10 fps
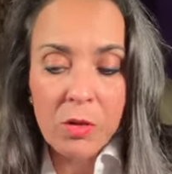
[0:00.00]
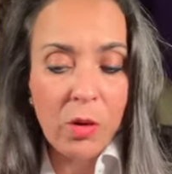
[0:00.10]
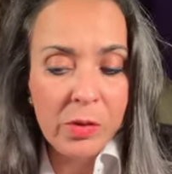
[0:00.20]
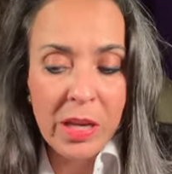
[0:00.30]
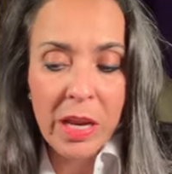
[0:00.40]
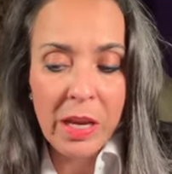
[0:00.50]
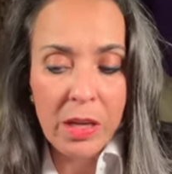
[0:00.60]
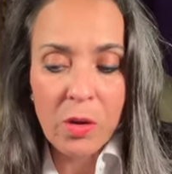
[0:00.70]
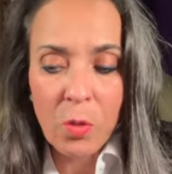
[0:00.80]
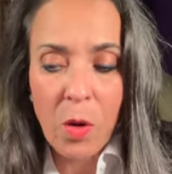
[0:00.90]
Don't take
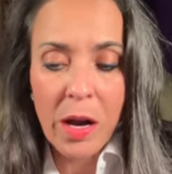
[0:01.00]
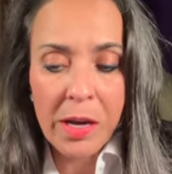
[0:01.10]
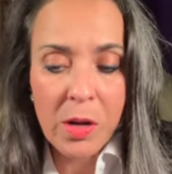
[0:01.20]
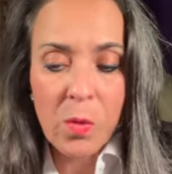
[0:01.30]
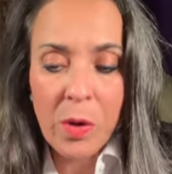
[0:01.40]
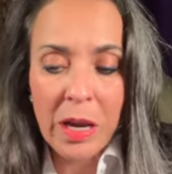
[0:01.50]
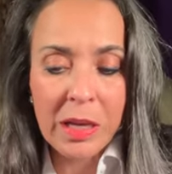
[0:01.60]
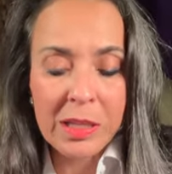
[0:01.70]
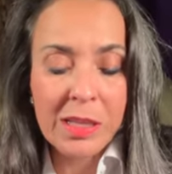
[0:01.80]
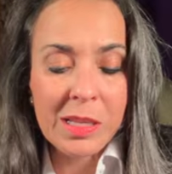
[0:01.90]
it. You're walking away
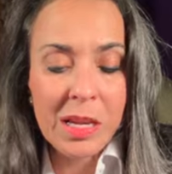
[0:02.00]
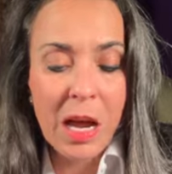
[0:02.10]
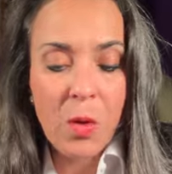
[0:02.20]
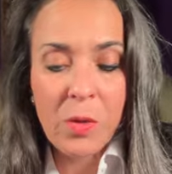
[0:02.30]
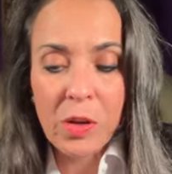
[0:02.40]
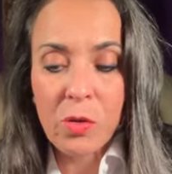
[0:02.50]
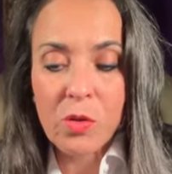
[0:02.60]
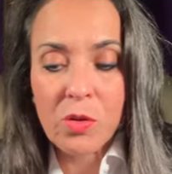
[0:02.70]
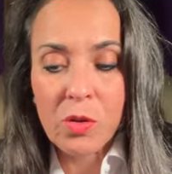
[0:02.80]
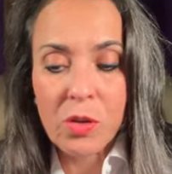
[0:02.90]
because it's not what you
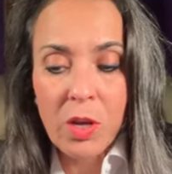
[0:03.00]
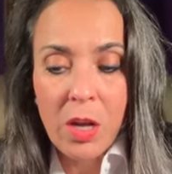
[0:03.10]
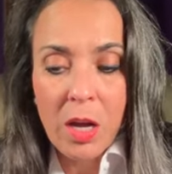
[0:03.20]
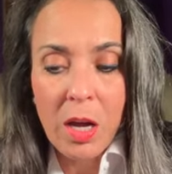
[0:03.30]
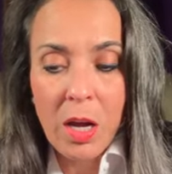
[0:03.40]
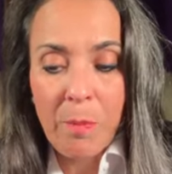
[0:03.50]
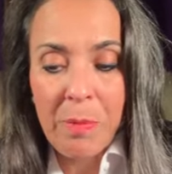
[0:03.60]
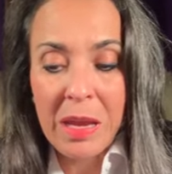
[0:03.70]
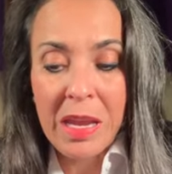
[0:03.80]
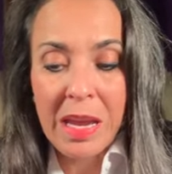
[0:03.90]
should uh,
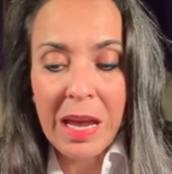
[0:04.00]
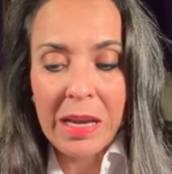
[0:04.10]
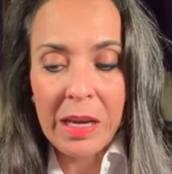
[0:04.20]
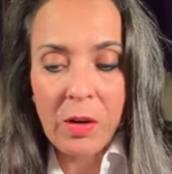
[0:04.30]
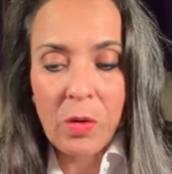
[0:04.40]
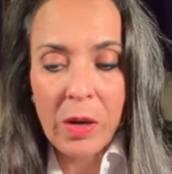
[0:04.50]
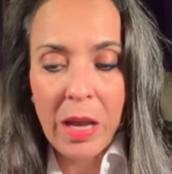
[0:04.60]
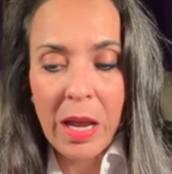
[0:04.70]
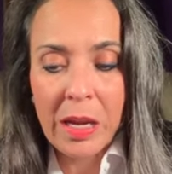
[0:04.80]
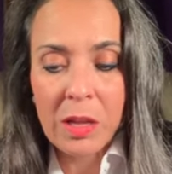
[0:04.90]
be getting,
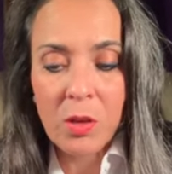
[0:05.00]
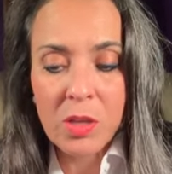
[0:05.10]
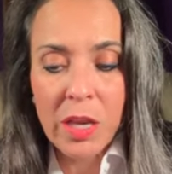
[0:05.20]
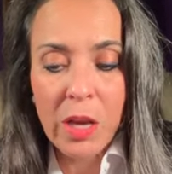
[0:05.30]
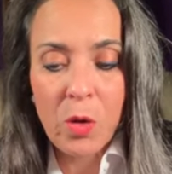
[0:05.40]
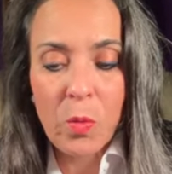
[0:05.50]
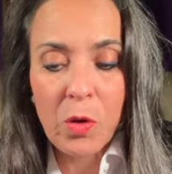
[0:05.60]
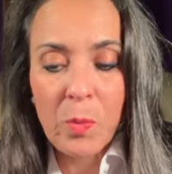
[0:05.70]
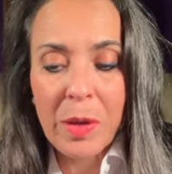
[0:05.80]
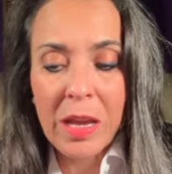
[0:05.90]
okay? And it looks like you
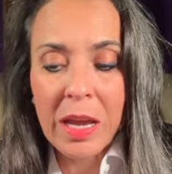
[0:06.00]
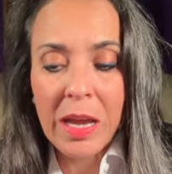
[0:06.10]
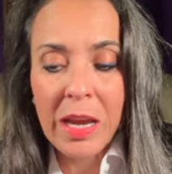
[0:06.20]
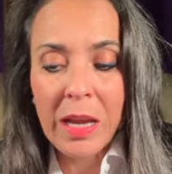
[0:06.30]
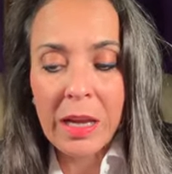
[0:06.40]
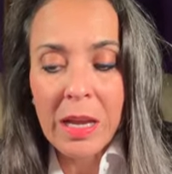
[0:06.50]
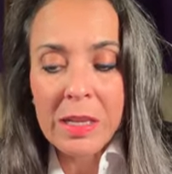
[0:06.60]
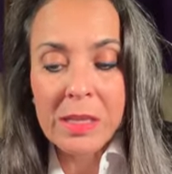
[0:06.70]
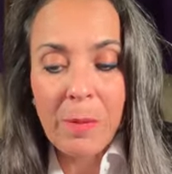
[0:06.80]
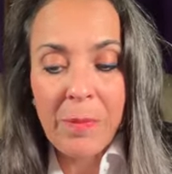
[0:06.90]
will be getting
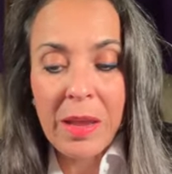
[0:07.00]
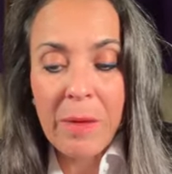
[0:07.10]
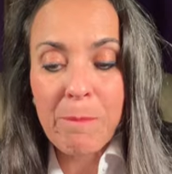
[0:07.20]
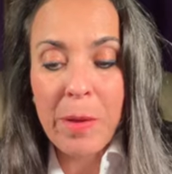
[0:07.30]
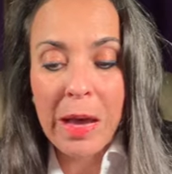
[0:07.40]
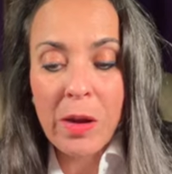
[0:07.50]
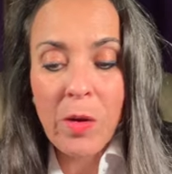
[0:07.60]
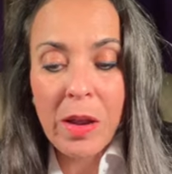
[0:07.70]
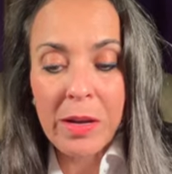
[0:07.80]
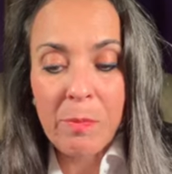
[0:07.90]
something better
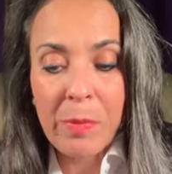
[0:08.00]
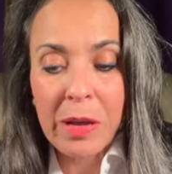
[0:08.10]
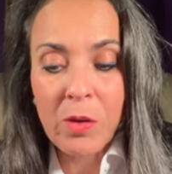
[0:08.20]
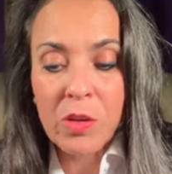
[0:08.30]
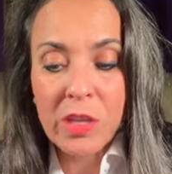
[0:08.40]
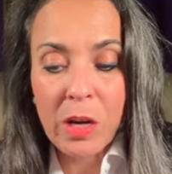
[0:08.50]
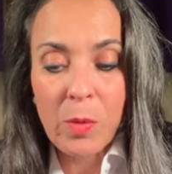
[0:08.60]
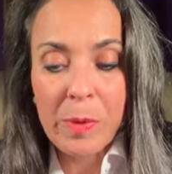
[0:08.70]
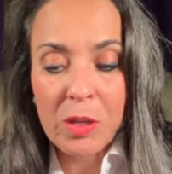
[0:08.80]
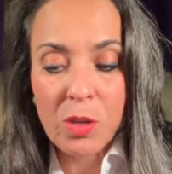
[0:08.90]
and a bigger
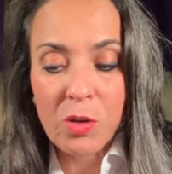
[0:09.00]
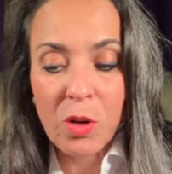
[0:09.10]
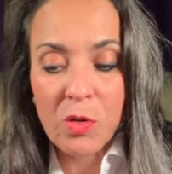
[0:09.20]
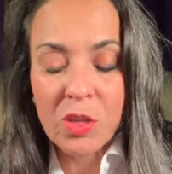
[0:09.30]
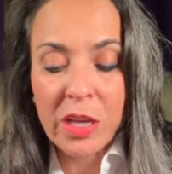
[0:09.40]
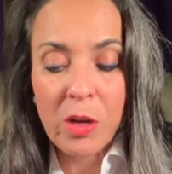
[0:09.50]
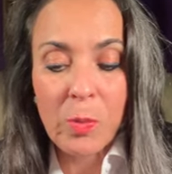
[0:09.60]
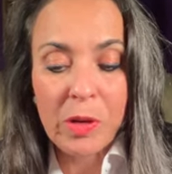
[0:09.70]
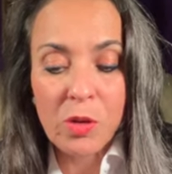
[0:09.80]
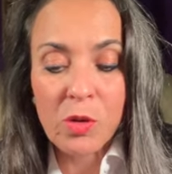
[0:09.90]
settlement. So don't settle,
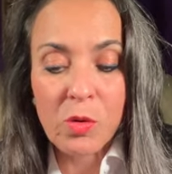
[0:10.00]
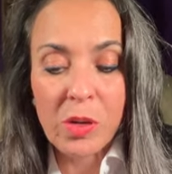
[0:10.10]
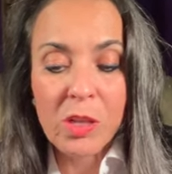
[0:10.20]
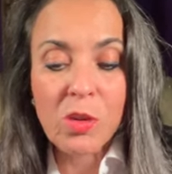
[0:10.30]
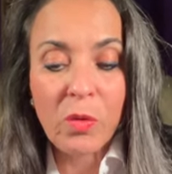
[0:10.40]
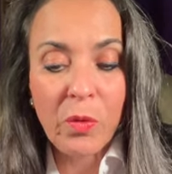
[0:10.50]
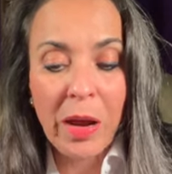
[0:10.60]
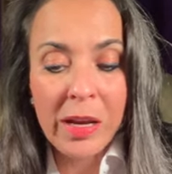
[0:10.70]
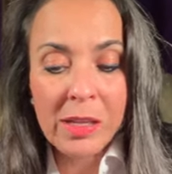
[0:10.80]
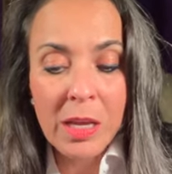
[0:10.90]
but you do need to
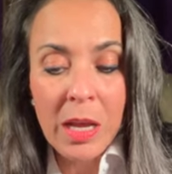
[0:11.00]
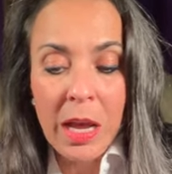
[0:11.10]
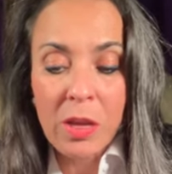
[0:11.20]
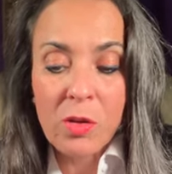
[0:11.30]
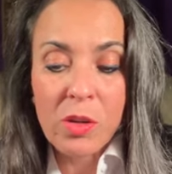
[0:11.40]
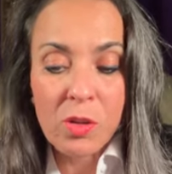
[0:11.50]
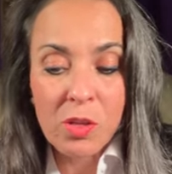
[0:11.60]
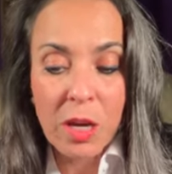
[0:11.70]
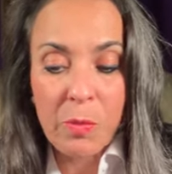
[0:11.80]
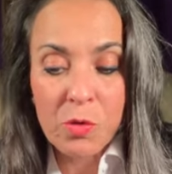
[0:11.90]
fight and you need to
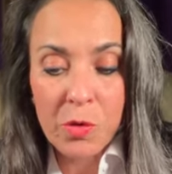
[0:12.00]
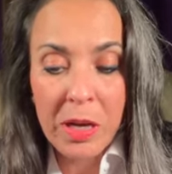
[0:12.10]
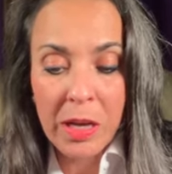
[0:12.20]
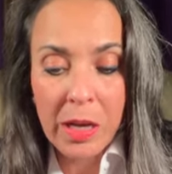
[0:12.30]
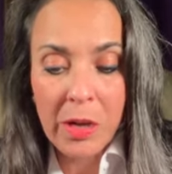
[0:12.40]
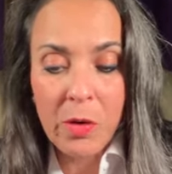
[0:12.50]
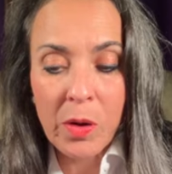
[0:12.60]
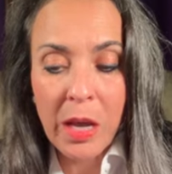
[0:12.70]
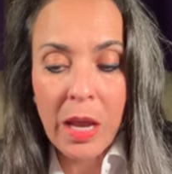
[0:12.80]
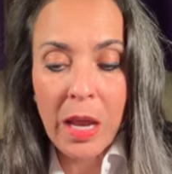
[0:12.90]
stop drinking,
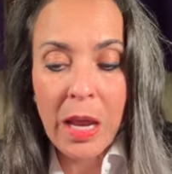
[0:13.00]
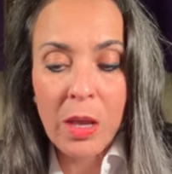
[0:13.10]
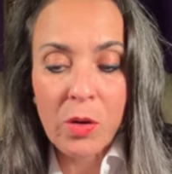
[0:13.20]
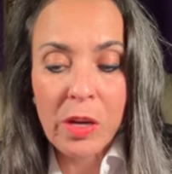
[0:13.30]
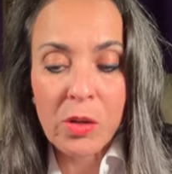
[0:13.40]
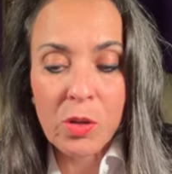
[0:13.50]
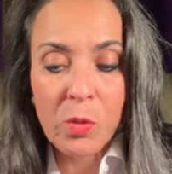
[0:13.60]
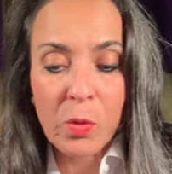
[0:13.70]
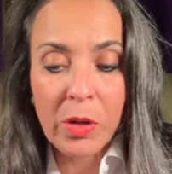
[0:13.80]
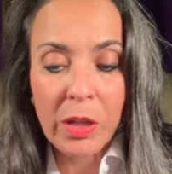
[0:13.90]
okay? And you need to
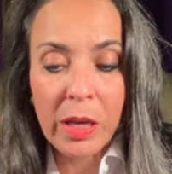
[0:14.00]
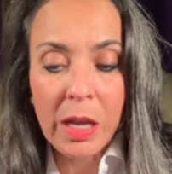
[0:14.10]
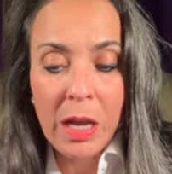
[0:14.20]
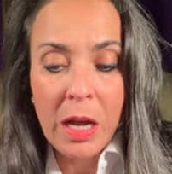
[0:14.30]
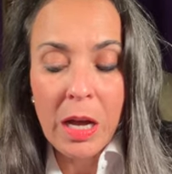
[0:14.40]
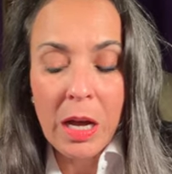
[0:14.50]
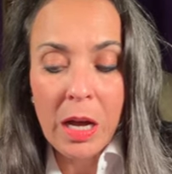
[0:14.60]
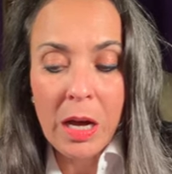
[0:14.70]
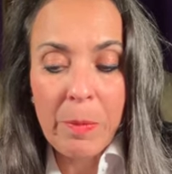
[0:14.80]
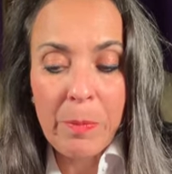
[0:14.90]
really
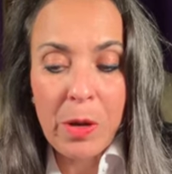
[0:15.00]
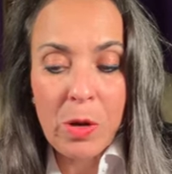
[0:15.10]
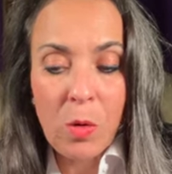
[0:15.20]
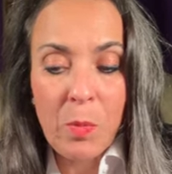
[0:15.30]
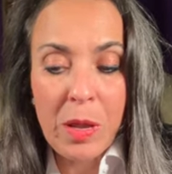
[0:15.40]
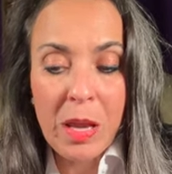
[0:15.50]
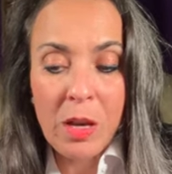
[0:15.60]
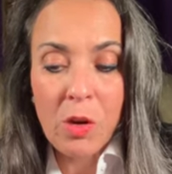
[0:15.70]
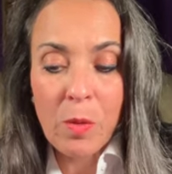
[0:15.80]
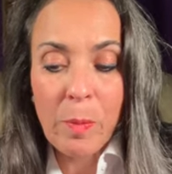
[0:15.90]
um, you know, be
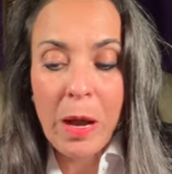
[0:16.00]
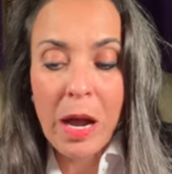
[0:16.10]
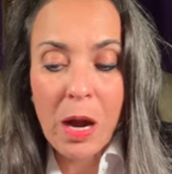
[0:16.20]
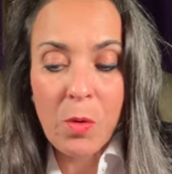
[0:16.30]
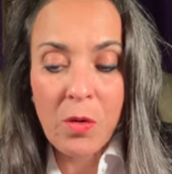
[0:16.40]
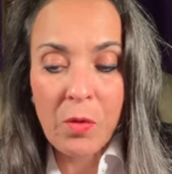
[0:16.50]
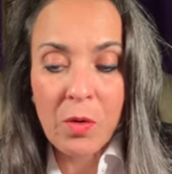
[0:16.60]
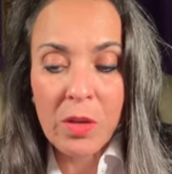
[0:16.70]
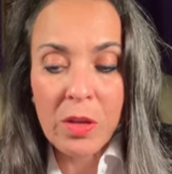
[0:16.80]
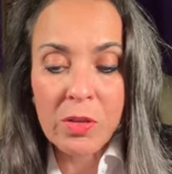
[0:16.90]
in your power for
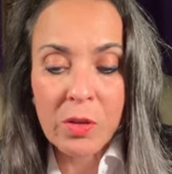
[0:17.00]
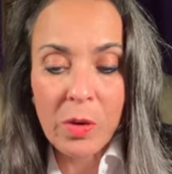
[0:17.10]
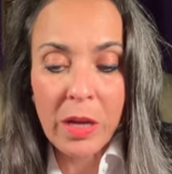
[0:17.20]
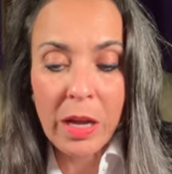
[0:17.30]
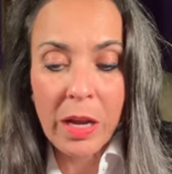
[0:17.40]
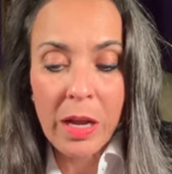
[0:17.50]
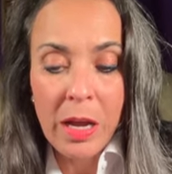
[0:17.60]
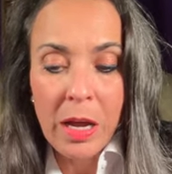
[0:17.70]
this, okay?